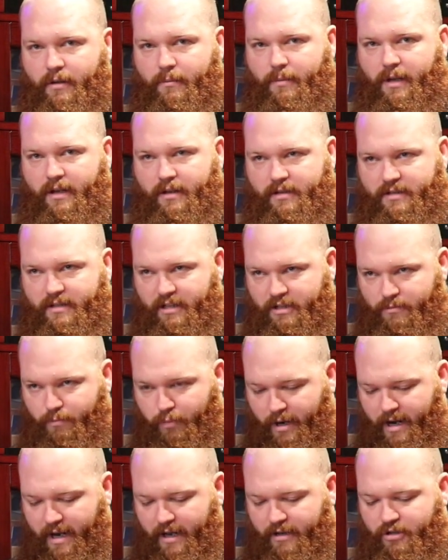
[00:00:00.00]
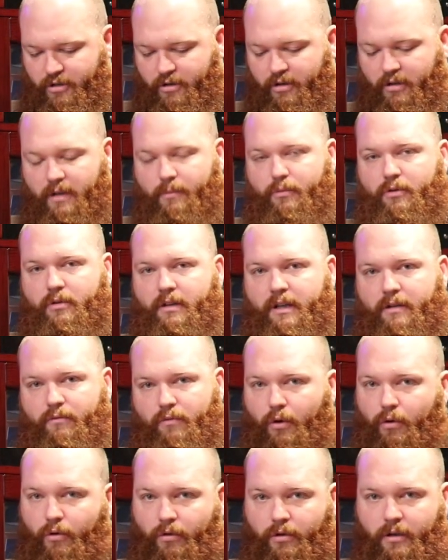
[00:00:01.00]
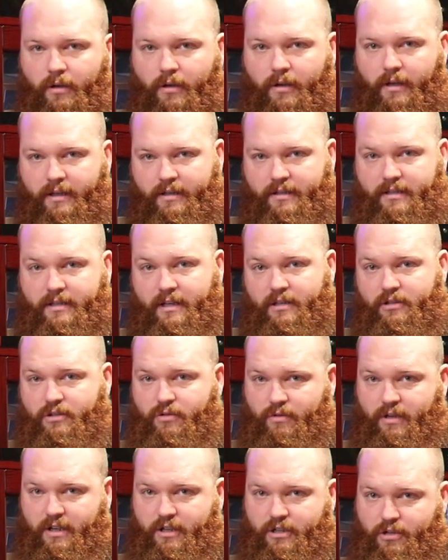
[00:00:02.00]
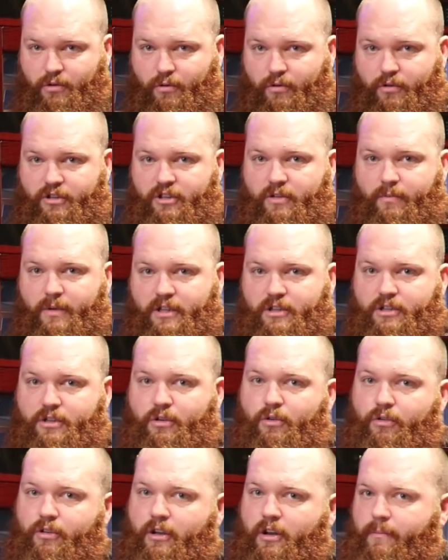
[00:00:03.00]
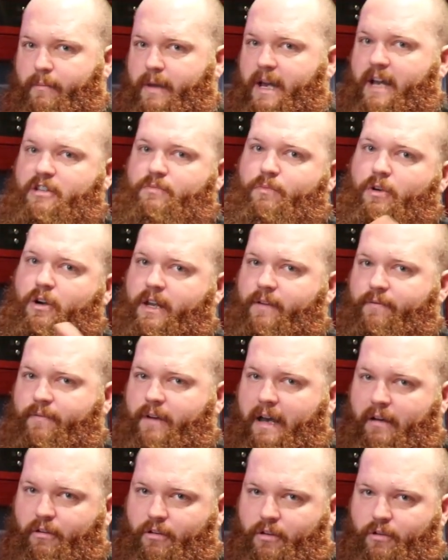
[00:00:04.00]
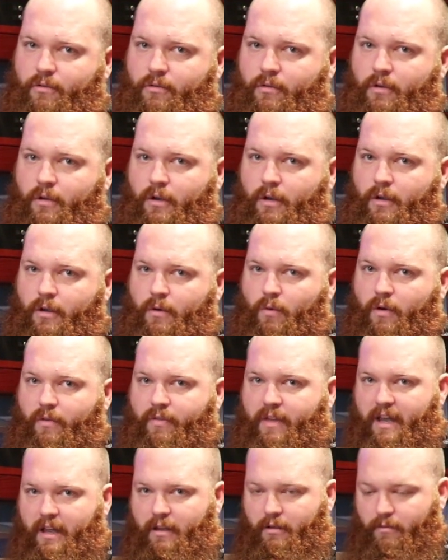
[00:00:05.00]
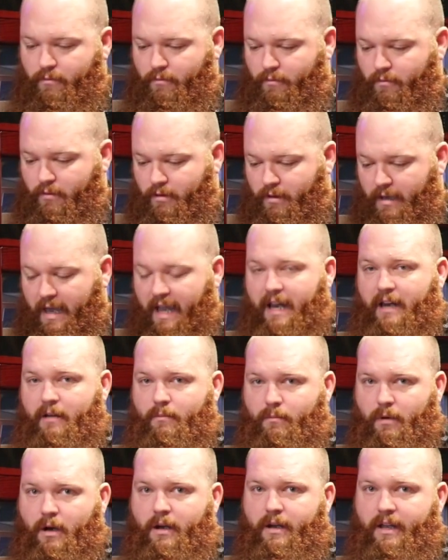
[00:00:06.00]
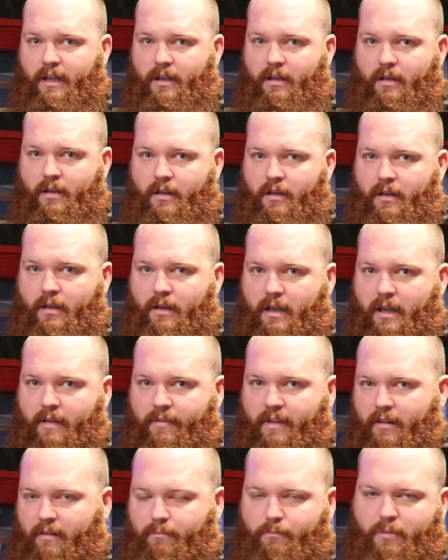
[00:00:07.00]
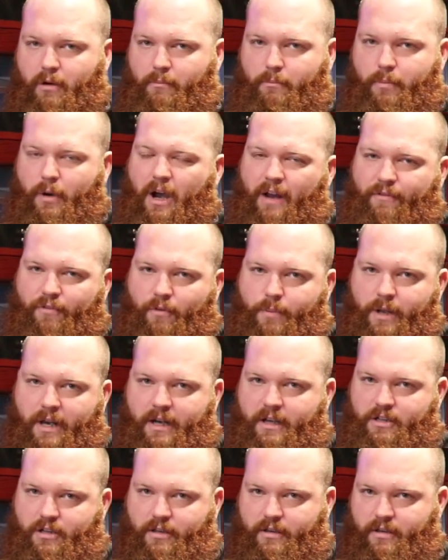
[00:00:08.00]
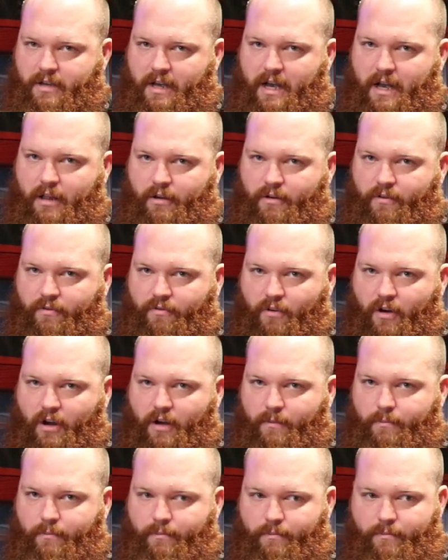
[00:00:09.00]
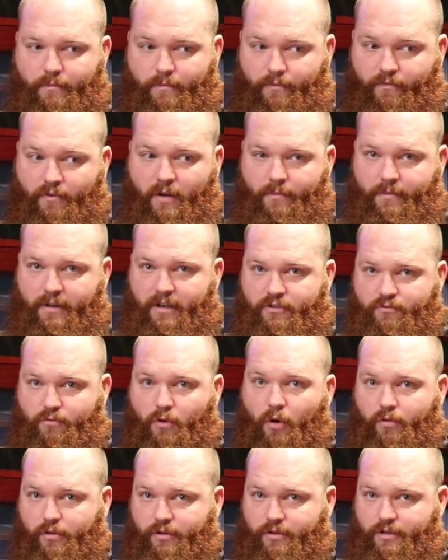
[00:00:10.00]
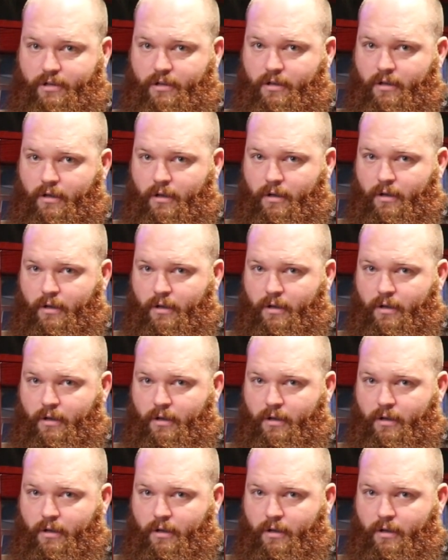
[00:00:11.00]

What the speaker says: Because these brands are deliberately rolled and sent to these stores to be sold on a mass market value where they gain money and they're bought for pennies on the dollar from these rollers.